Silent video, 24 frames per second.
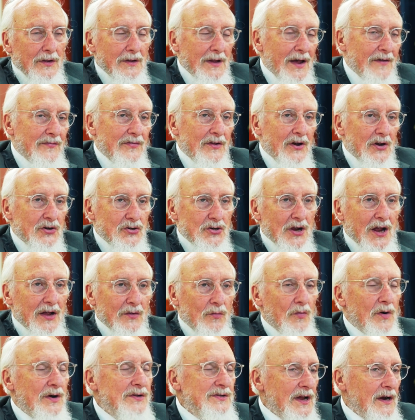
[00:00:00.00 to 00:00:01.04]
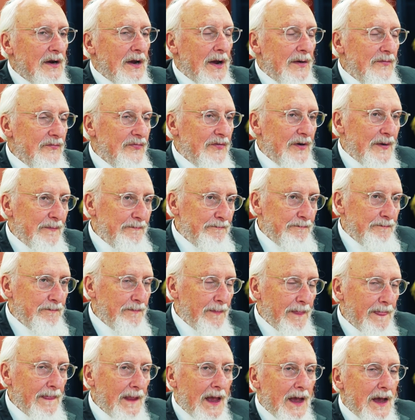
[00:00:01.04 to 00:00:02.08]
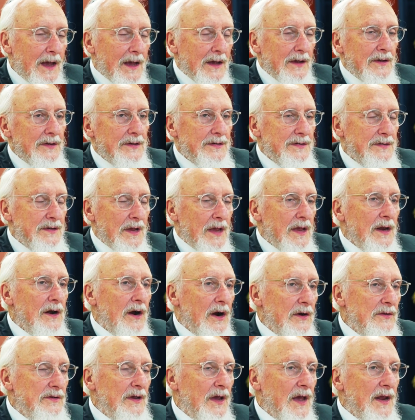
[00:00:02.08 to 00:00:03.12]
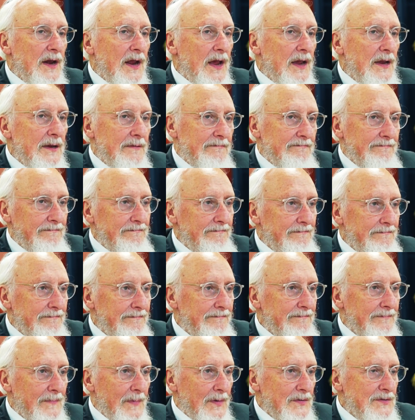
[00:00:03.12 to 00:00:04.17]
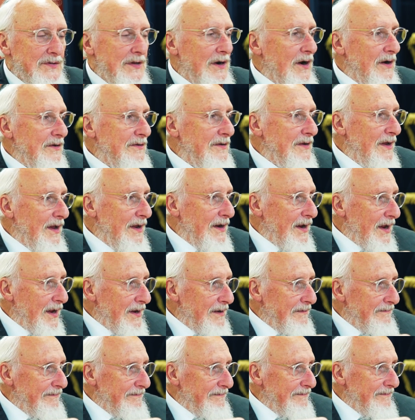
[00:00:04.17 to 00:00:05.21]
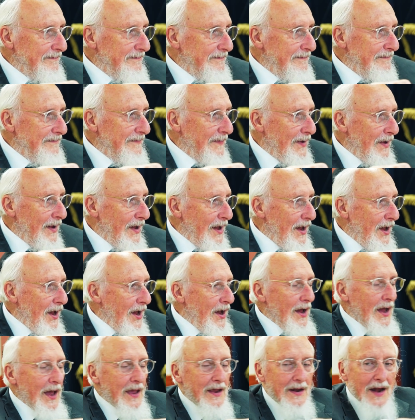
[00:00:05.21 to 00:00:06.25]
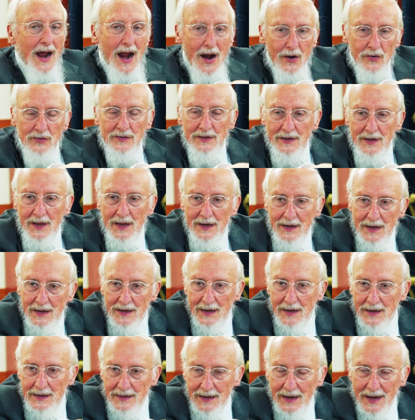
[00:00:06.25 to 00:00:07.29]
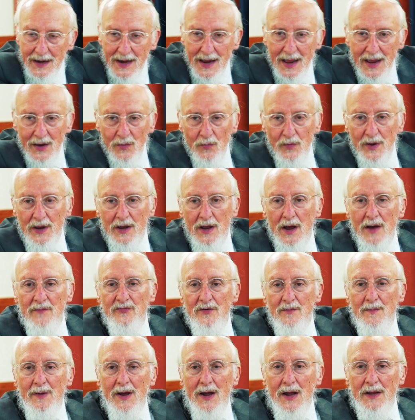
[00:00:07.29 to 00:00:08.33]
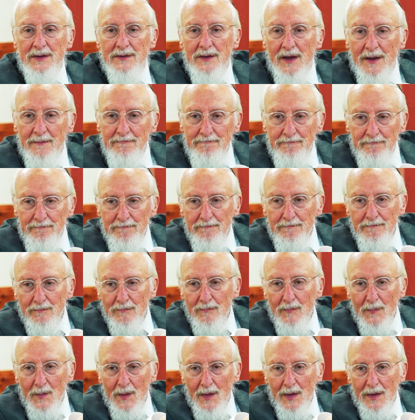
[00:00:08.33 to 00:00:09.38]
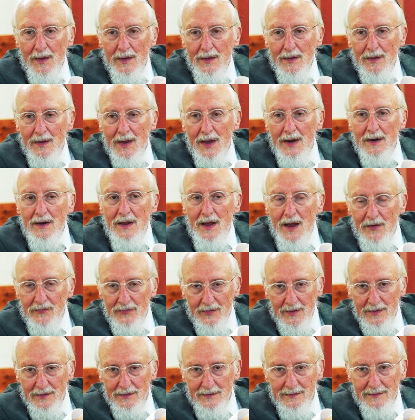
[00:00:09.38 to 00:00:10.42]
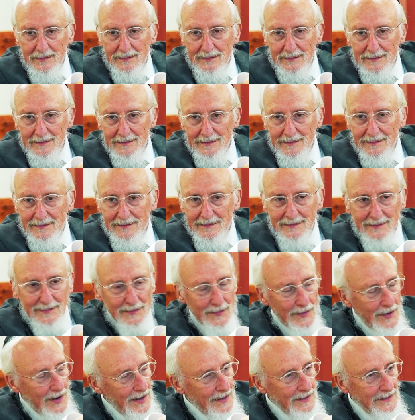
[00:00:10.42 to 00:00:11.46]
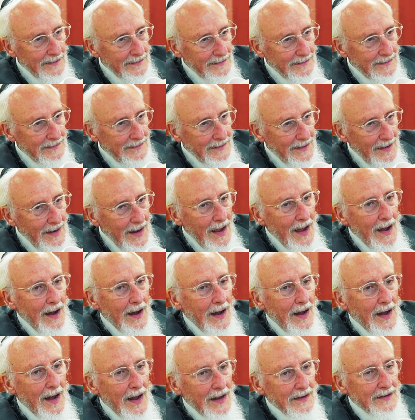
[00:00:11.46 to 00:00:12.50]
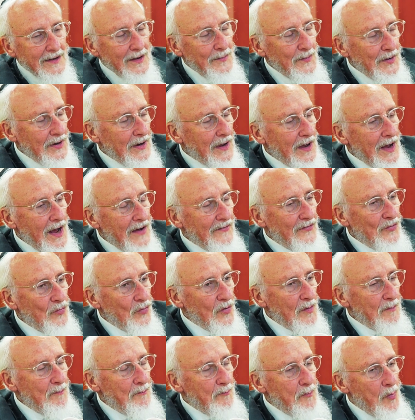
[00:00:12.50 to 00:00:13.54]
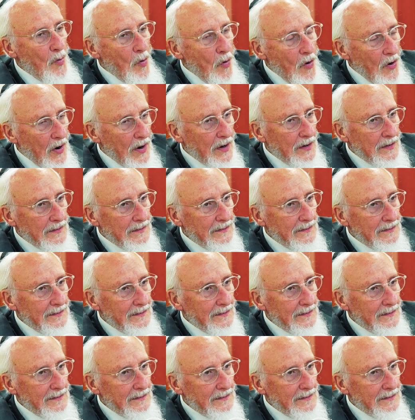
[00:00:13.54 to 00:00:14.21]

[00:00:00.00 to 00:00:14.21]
love that a child, where does that come from? This is in our DNA. It's in our DNA. In our DNA, we come from Adam and Chava, right? Adam and Chava were born,